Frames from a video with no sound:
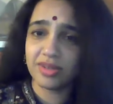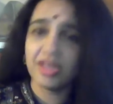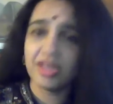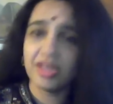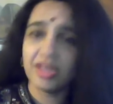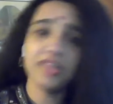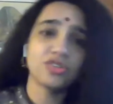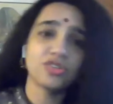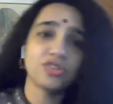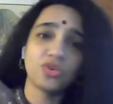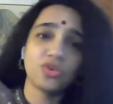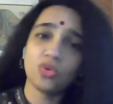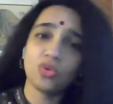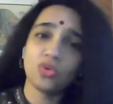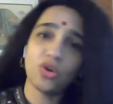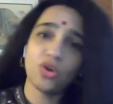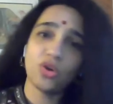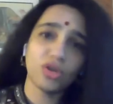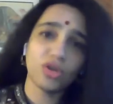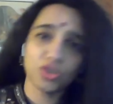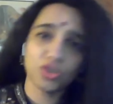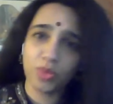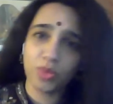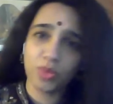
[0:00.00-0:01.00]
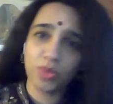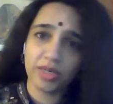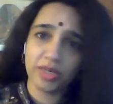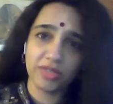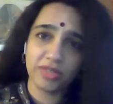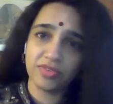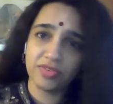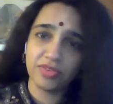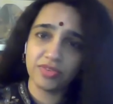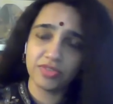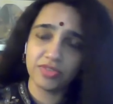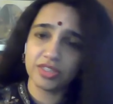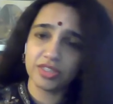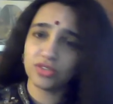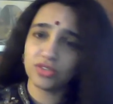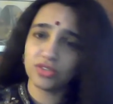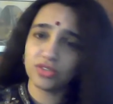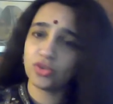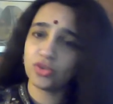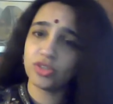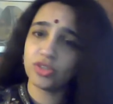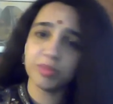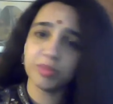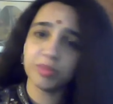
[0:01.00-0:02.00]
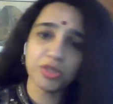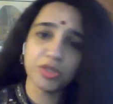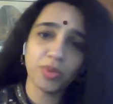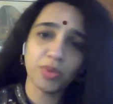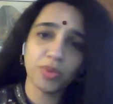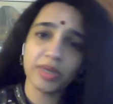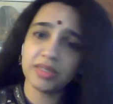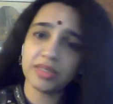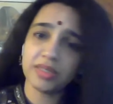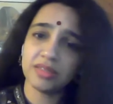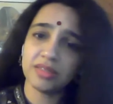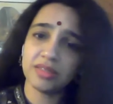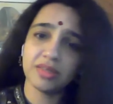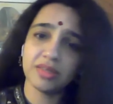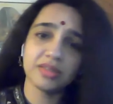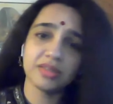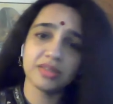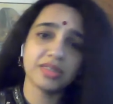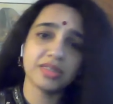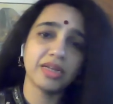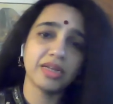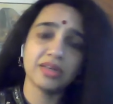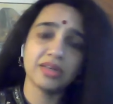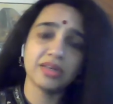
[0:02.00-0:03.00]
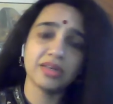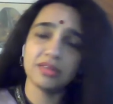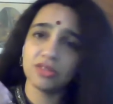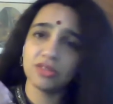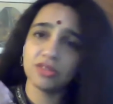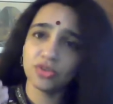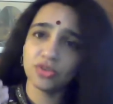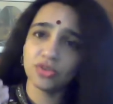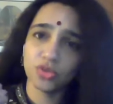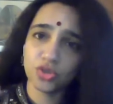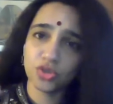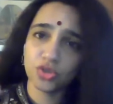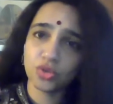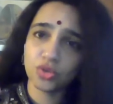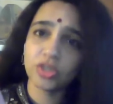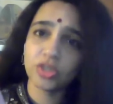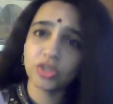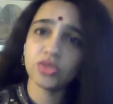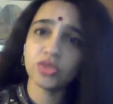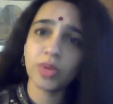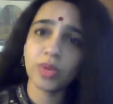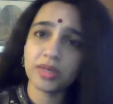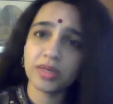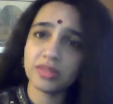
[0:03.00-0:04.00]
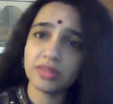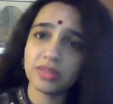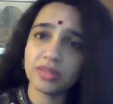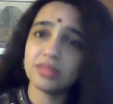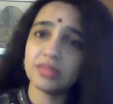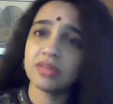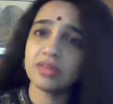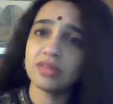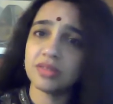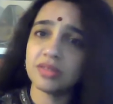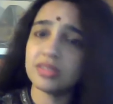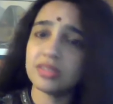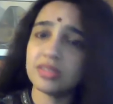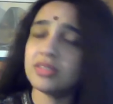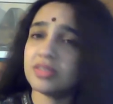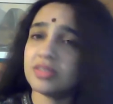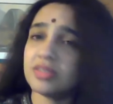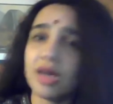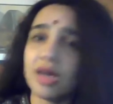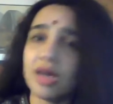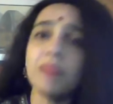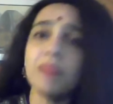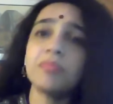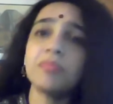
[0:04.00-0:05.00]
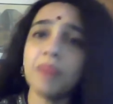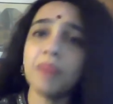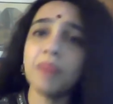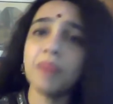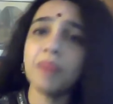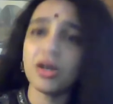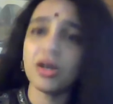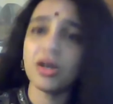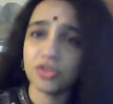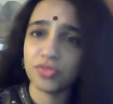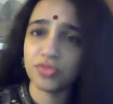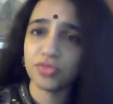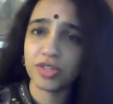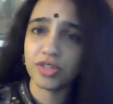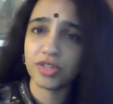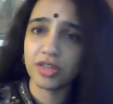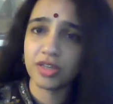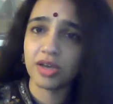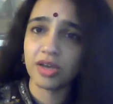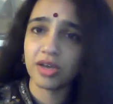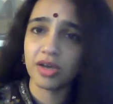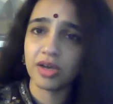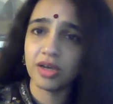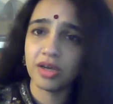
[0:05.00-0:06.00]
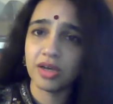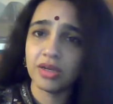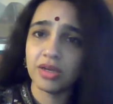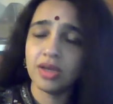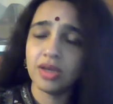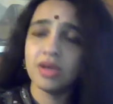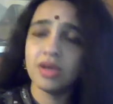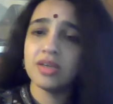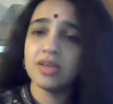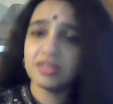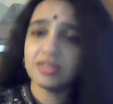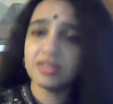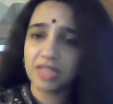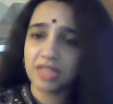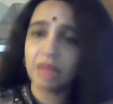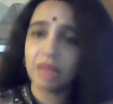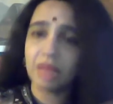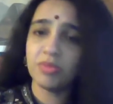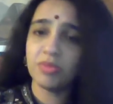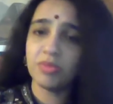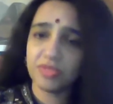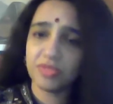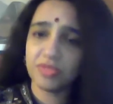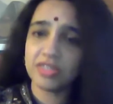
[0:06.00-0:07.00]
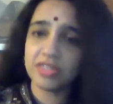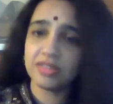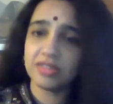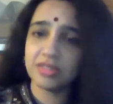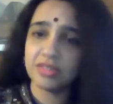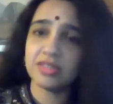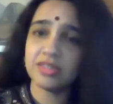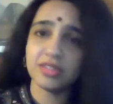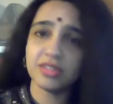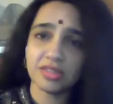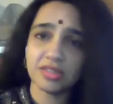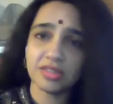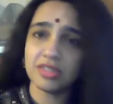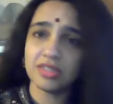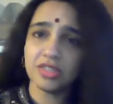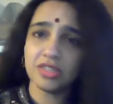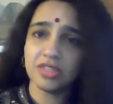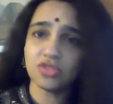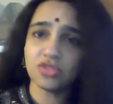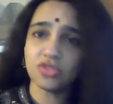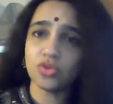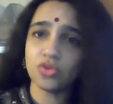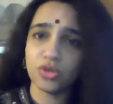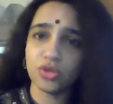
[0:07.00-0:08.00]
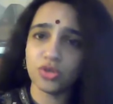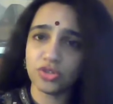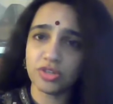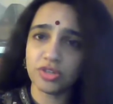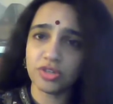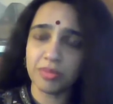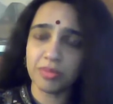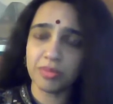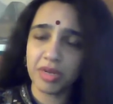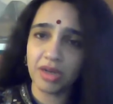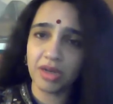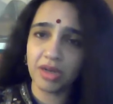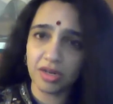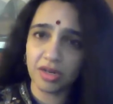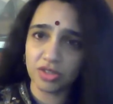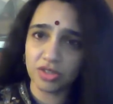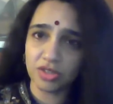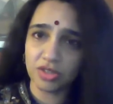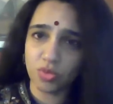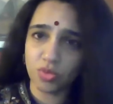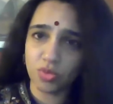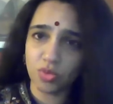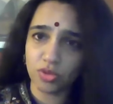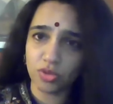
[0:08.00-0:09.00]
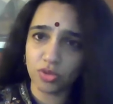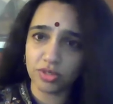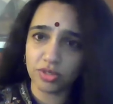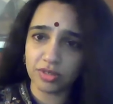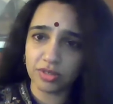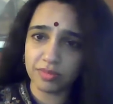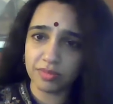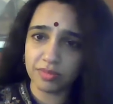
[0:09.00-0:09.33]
It's no longer twenty fifty. It's going to be twenty thirty. And, you know, during twenty thirty, some part of the year, some of these cities is going to remain underwater.